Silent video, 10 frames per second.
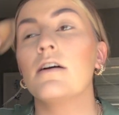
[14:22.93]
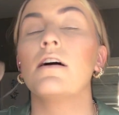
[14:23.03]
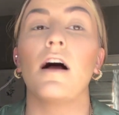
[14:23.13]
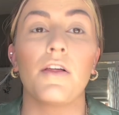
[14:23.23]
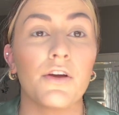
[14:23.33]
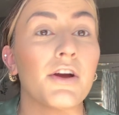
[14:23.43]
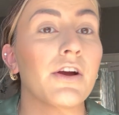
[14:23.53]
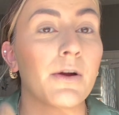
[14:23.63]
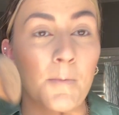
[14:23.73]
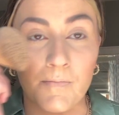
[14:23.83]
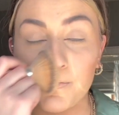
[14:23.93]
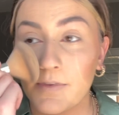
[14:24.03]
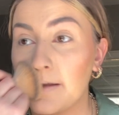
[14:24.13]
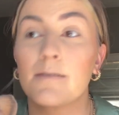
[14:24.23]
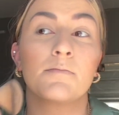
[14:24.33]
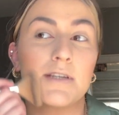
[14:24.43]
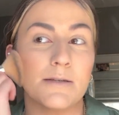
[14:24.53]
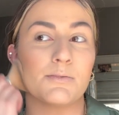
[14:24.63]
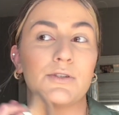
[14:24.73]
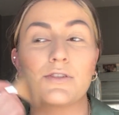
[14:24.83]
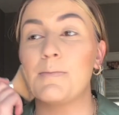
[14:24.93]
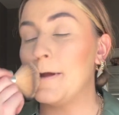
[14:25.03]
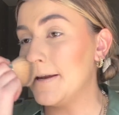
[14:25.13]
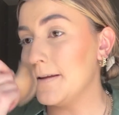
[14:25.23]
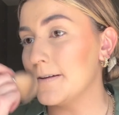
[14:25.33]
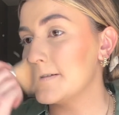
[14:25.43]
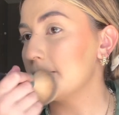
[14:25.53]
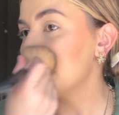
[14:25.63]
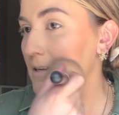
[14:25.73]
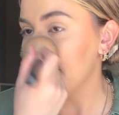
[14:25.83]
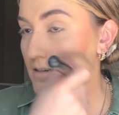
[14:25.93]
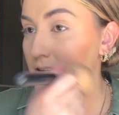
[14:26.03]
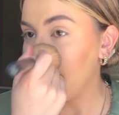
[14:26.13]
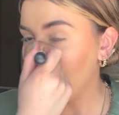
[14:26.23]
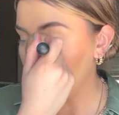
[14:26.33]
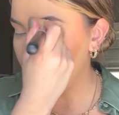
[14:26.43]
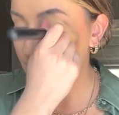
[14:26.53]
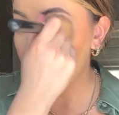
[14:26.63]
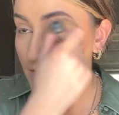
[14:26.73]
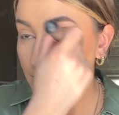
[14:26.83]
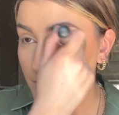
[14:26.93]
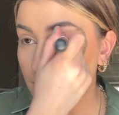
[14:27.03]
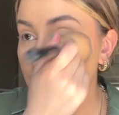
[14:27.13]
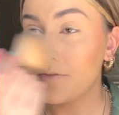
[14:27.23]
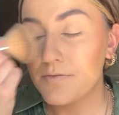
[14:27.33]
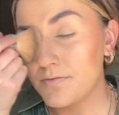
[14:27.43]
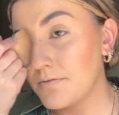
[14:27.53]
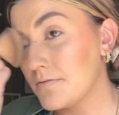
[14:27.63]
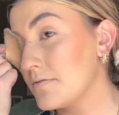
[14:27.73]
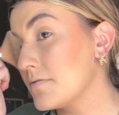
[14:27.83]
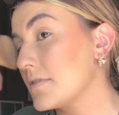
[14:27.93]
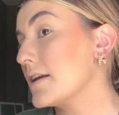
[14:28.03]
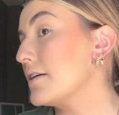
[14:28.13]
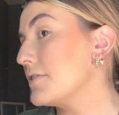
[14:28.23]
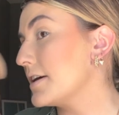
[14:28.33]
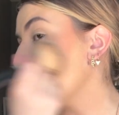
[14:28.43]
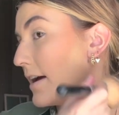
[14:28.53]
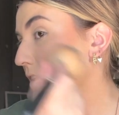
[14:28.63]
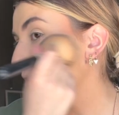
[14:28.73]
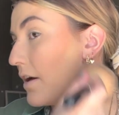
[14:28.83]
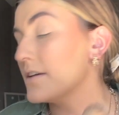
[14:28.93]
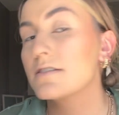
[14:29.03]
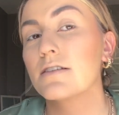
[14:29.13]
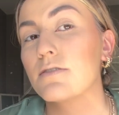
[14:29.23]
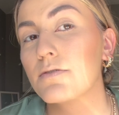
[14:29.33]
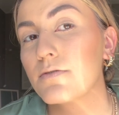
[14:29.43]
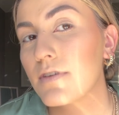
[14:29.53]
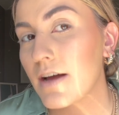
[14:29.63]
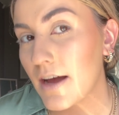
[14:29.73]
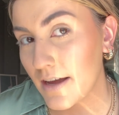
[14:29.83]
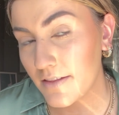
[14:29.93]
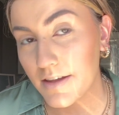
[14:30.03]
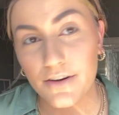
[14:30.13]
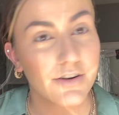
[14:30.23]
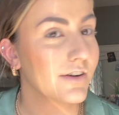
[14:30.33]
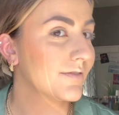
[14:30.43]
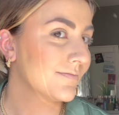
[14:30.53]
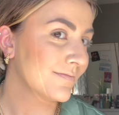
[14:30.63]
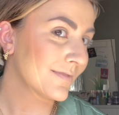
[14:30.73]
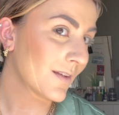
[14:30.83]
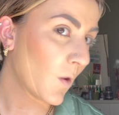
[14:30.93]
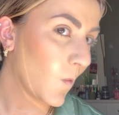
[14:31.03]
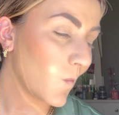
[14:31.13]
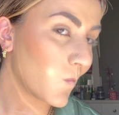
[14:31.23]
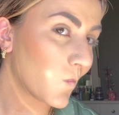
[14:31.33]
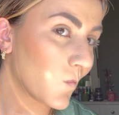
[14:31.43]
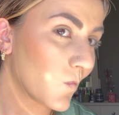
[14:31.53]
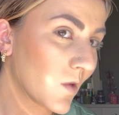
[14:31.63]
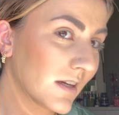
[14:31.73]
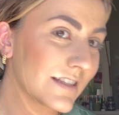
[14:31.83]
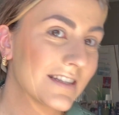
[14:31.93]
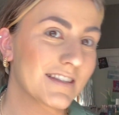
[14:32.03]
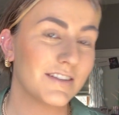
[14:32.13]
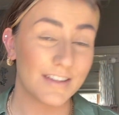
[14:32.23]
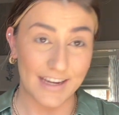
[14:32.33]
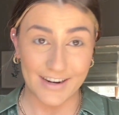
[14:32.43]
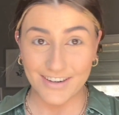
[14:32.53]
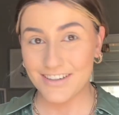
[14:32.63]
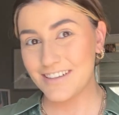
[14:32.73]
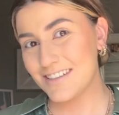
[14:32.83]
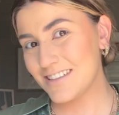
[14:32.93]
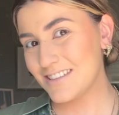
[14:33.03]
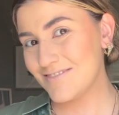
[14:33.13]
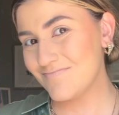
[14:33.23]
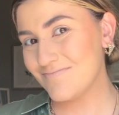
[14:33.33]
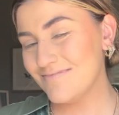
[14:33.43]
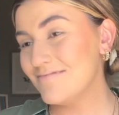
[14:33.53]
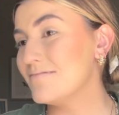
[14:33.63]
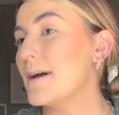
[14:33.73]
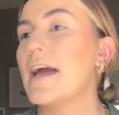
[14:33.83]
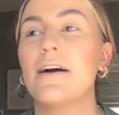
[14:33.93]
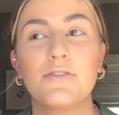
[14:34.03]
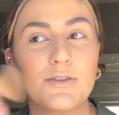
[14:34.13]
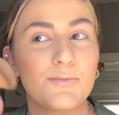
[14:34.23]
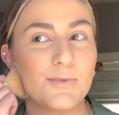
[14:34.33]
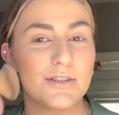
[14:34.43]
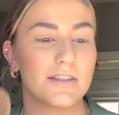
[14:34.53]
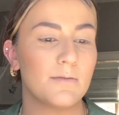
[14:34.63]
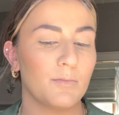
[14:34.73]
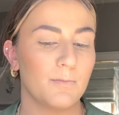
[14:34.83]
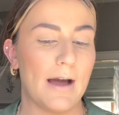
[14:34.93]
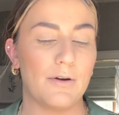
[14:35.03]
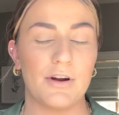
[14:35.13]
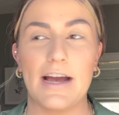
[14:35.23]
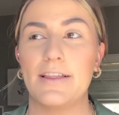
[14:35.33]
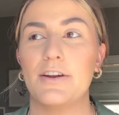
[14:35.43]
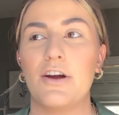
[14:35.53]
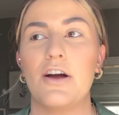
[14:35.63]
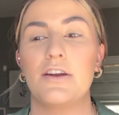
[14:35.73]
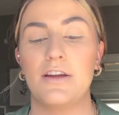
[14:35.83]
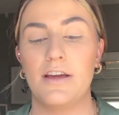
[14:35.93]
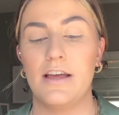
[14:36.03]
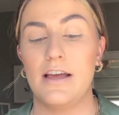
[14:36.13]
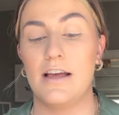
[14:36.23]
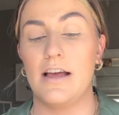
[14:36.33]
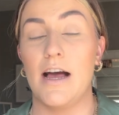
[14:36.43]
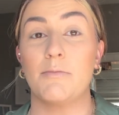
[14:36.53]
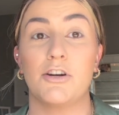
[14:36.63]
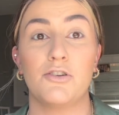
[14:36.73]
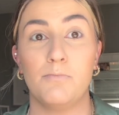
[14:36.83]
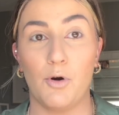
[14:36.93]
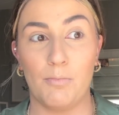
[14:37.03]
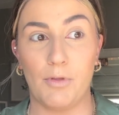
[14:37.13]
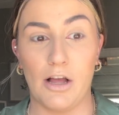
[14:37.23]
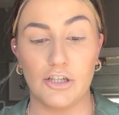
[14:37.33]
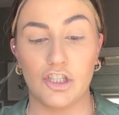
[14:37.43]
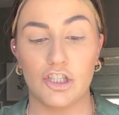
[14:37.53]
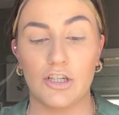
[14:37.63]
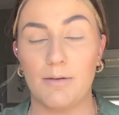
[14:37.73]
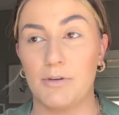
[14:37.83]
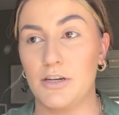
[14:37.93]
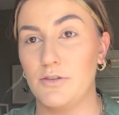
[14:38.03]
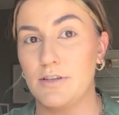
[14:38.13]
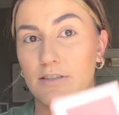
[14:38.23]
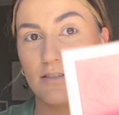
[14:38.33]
other people's opinions and what they're going through. I feel like I kind of lost the highlighter. Is it still there? Might have to put some powder highlighter on. I'm gonna do more blush. I'm gonna do this